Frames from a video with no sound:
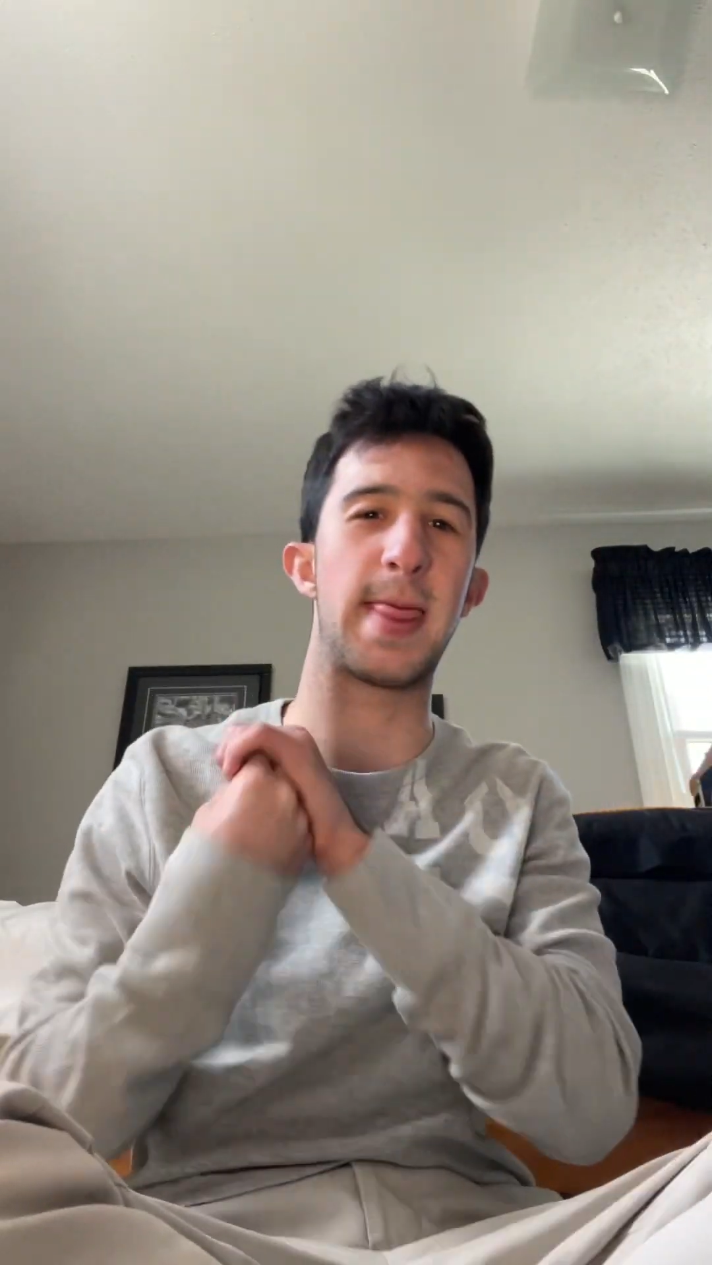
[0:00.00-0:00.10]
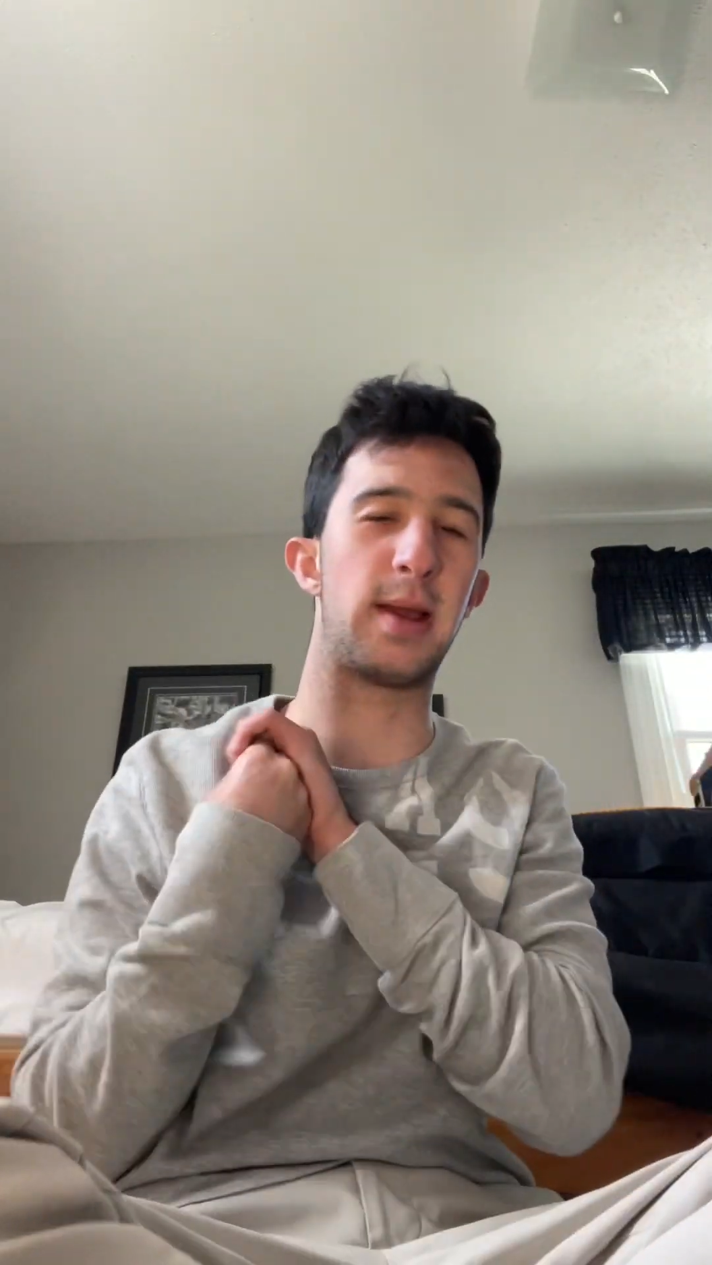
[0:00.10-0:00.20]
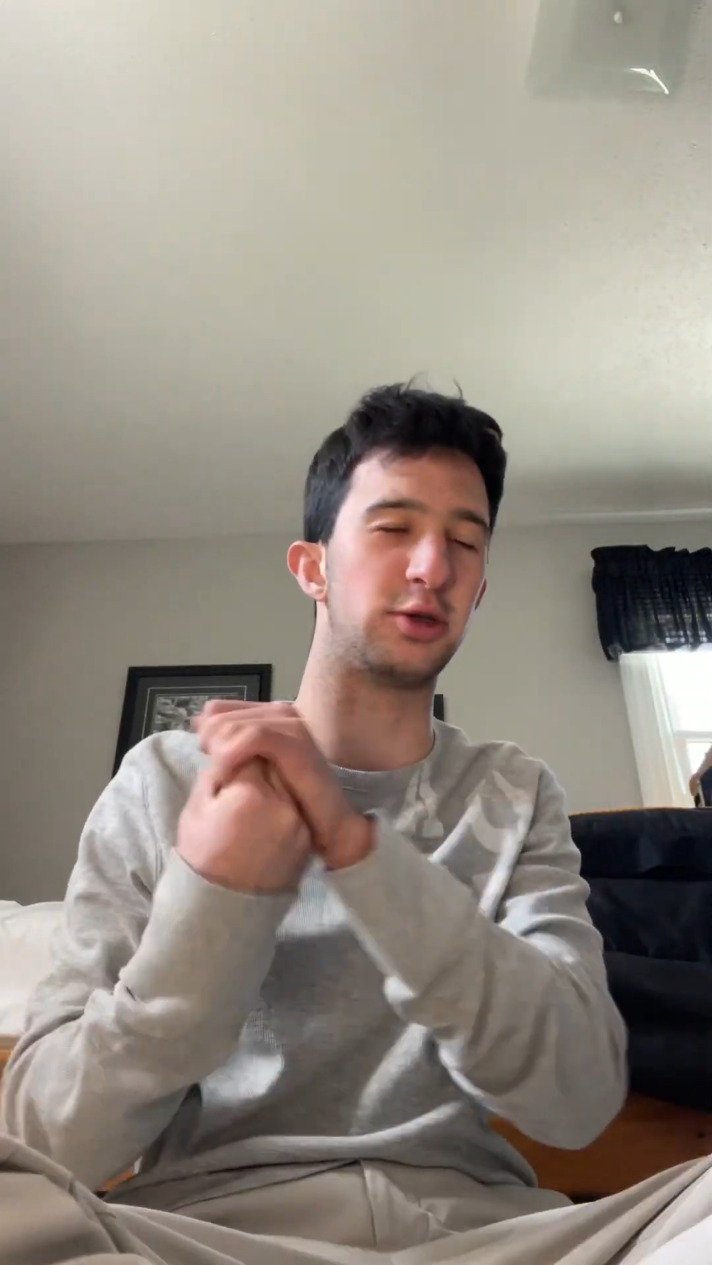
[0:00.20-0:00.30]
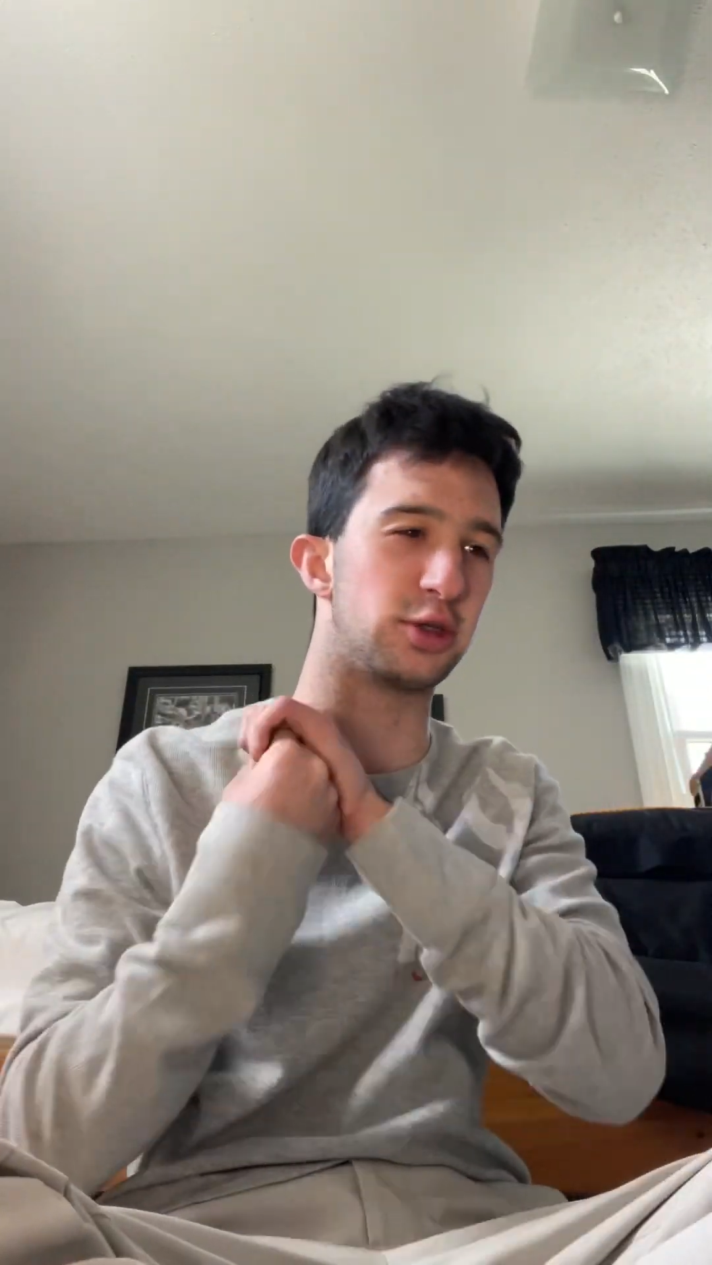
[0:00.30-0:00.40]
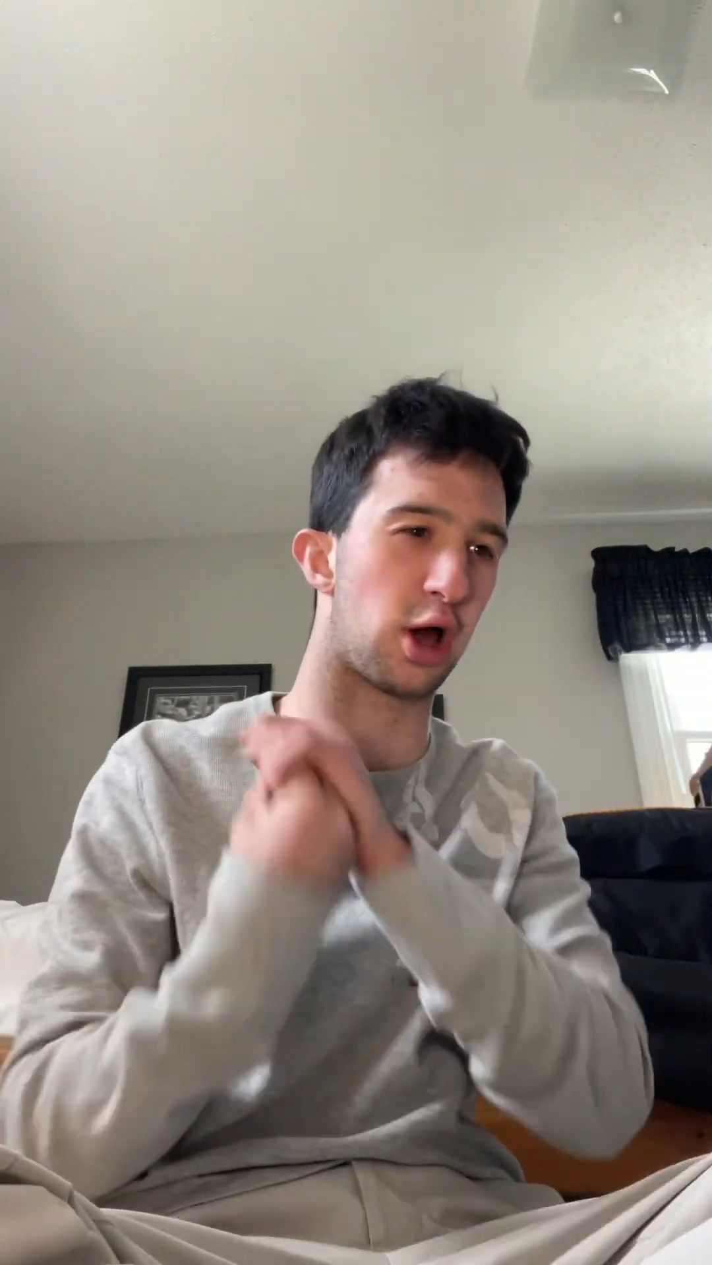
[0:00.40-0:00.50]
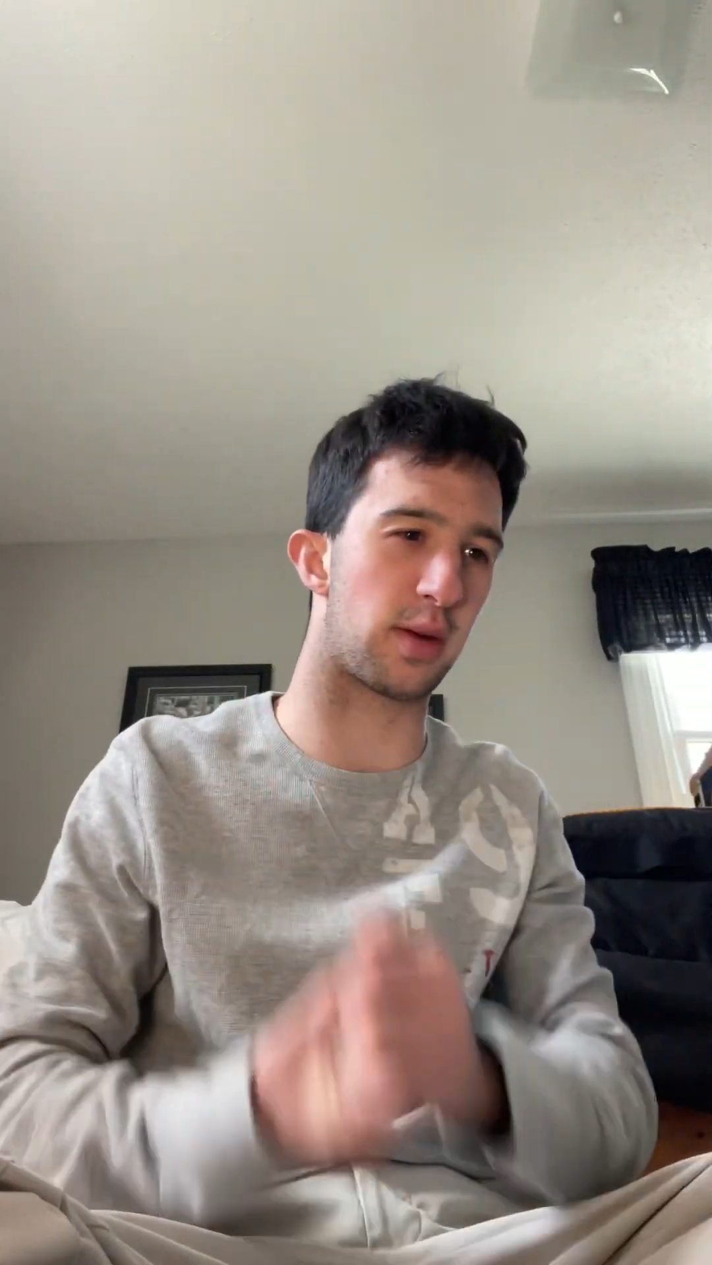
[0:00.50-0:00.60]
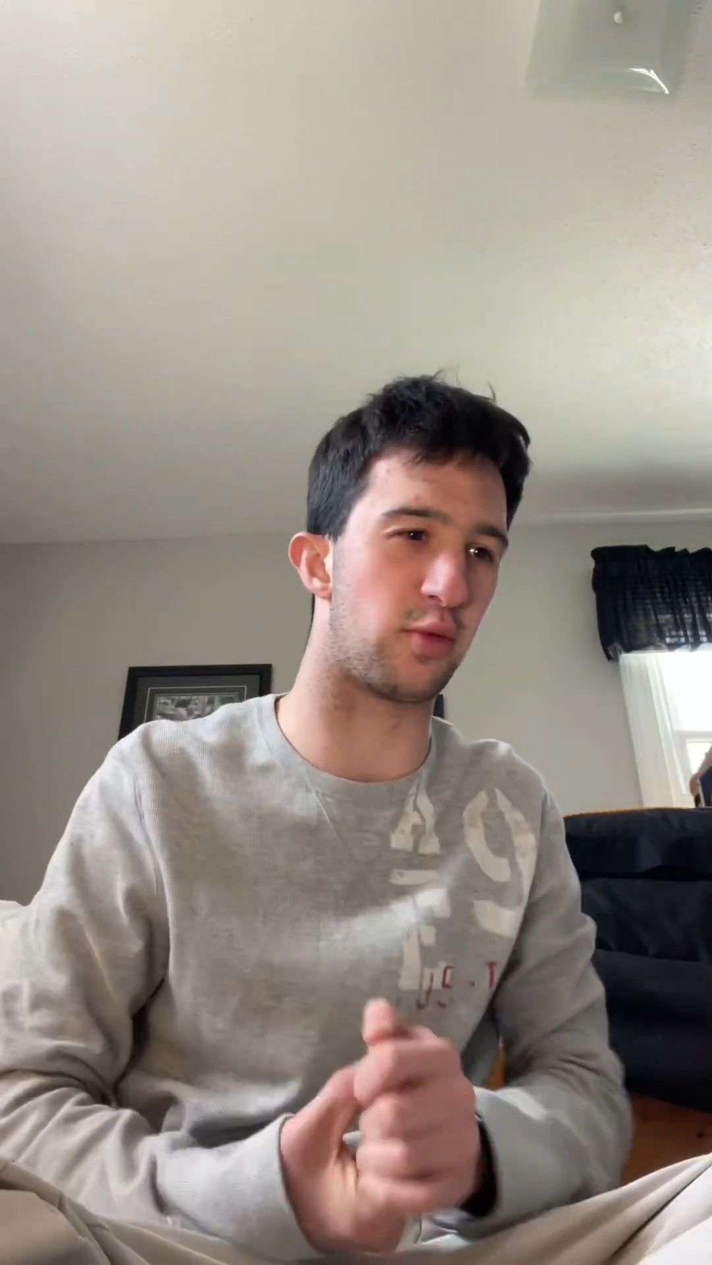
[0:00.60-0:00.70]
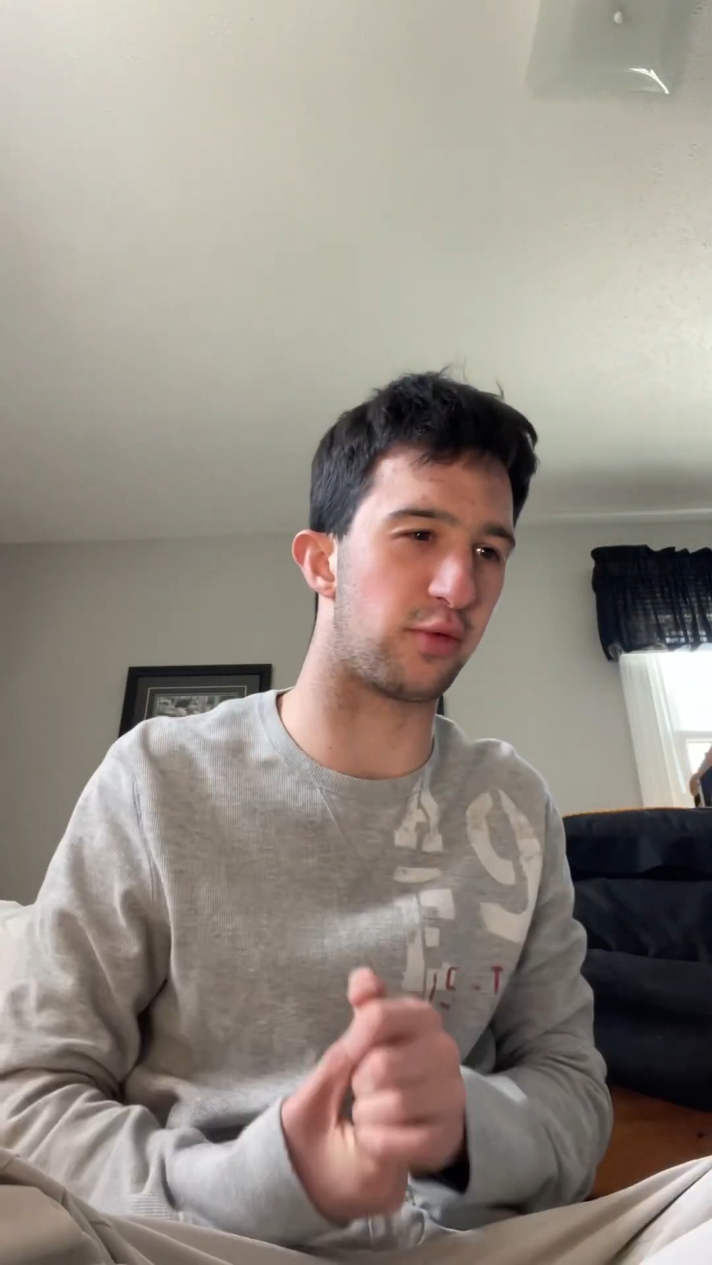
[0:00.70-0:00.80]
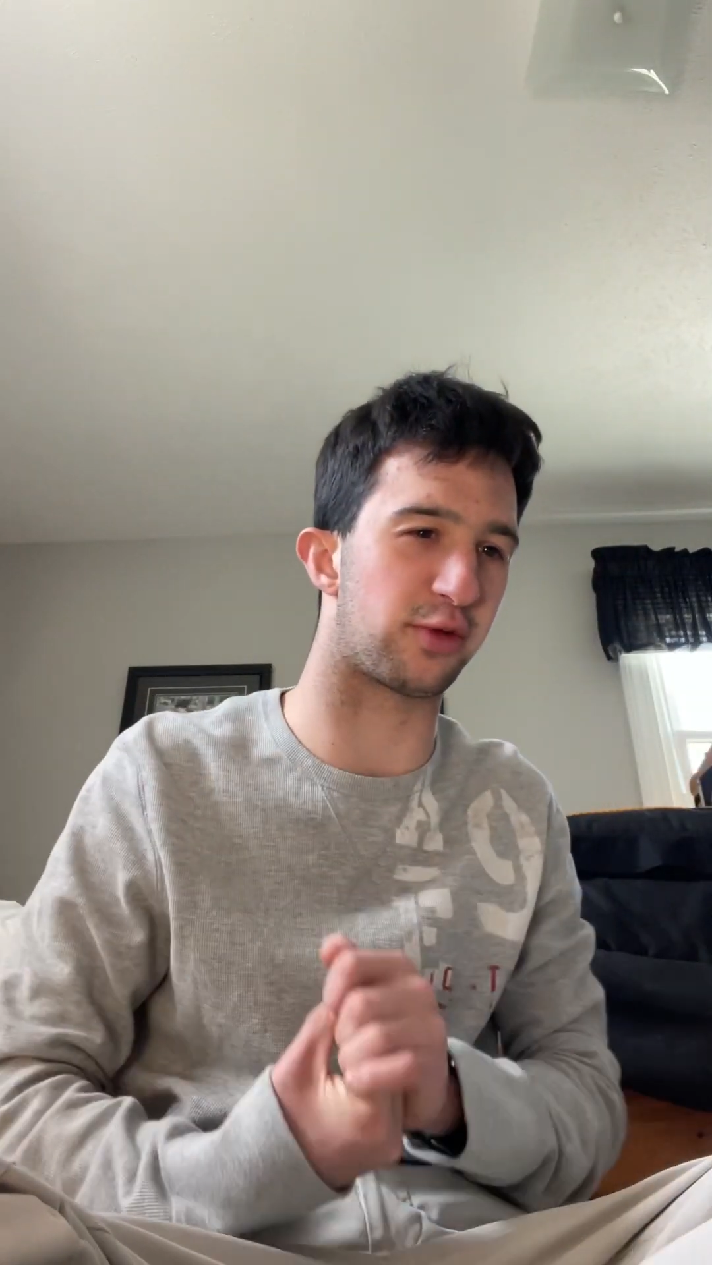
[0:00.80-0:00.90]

there's a lot of moves to